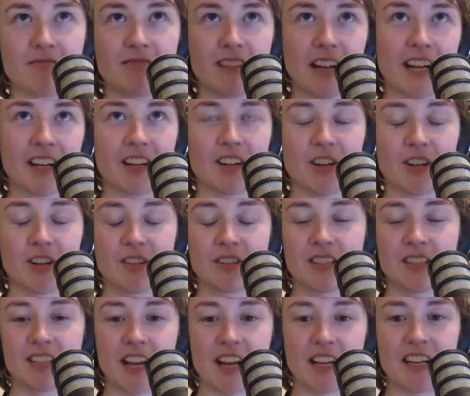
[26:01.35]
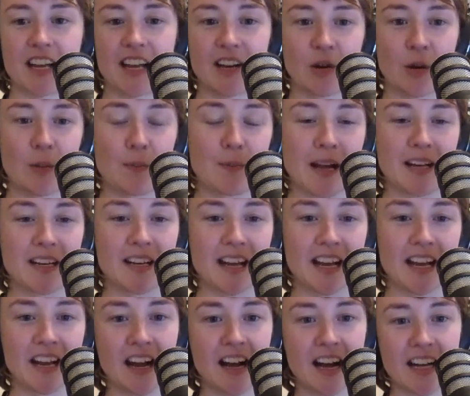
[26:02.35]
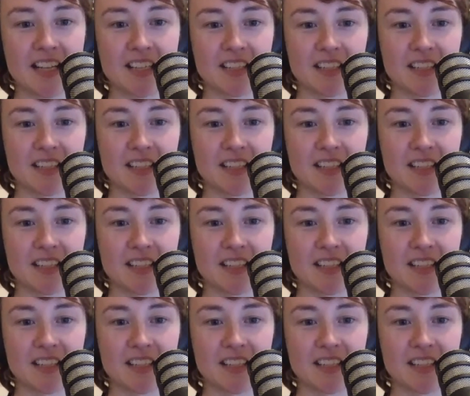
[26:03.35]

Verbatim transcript: I don't know, Sunday or a Monday, I just